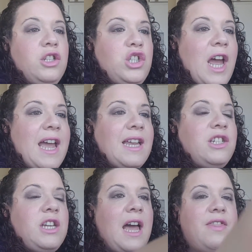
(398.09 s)

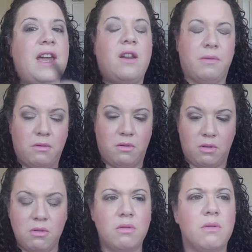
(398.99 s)
change. And then
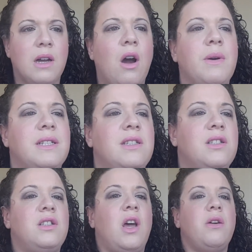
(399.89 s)
oh, it's
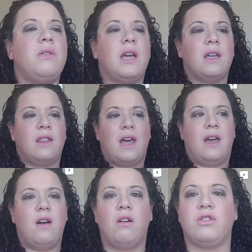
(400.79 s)
soaking
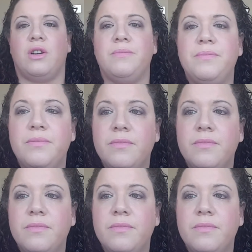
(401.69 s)
there. Hold on.